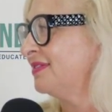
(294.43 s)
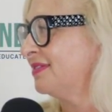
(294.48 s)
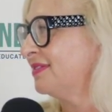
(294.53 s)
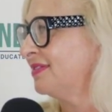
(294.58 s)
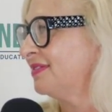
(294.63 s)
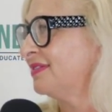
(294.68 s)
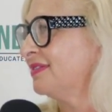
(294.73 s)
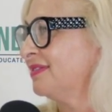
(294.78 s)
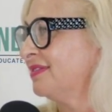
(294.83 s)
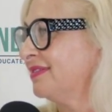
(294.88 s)

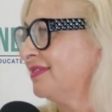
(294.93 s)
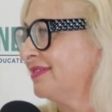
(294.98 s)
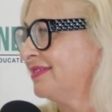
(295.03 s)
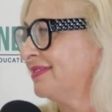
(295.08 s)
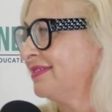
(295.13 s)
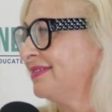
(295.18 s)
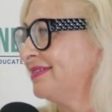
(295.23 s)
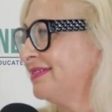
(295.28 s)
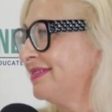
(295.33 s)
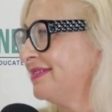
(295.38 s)

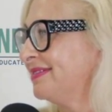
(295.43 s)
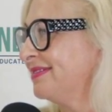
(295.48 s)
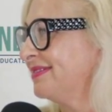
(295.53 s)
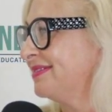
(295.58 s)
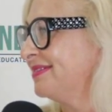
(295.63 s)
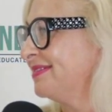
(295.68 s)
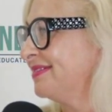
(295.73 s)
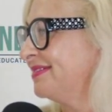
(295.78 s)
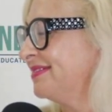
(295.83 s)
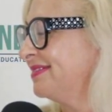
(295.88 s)

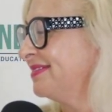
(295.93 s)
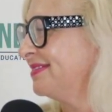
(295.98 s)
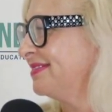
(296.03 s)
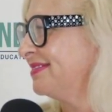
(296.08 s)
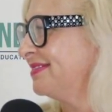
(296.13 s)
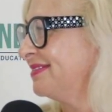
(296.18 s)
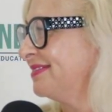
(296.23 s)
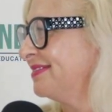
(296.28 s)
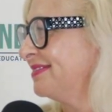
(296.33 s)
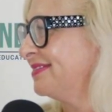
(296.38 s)

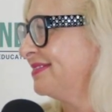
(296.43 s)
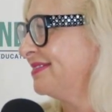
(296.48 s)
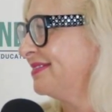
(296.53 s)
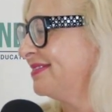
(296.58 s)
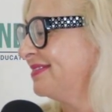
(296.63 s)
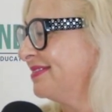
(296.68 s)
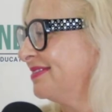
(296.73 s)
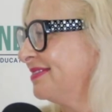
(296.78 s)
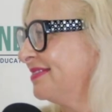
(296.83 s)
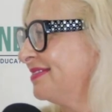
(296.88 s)

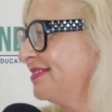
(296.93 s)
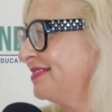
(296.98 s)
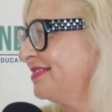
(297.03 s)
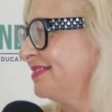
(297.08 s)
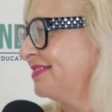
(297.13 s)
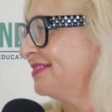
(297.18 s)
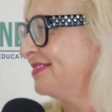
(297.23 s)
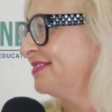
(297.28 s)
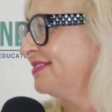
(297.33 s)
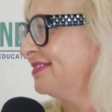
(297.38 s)

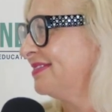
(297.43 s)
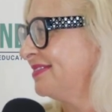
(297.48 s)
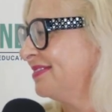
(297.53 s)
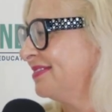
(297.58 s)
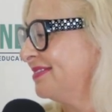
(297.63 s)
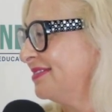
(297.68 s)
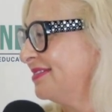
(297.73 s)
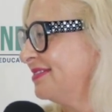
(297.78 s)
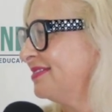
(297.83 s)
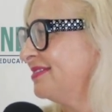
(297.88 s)

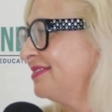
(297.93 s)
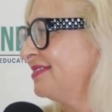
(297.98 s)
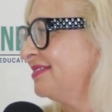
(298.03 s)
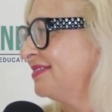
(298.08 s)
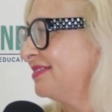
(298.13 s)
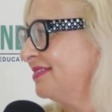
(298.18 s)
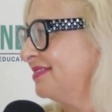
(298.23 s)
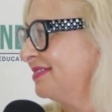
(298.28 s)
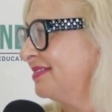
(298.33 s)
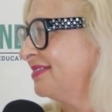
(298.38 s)

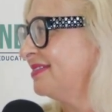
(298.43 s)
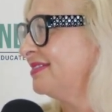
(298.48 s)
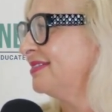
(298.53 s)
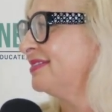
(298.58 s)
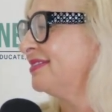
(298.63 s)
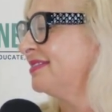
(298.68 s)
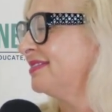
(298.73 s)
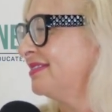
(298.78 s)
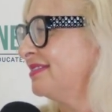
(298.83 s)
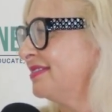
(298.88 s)

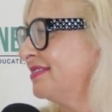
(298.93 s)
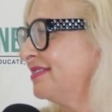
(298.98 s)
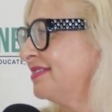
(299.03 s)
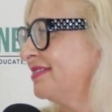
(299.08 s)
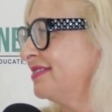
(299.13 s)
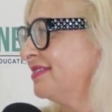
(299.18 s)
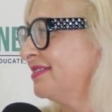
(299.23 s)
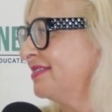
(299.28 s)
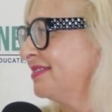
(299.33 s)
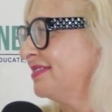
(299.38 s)

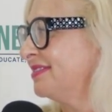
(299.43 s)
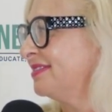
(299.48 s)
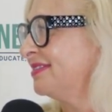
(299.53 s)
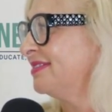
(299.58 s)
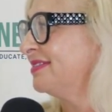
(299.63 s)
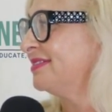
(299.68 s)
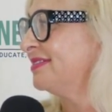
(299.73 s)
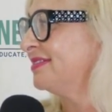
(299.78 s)
No words are spoken by the person on screen.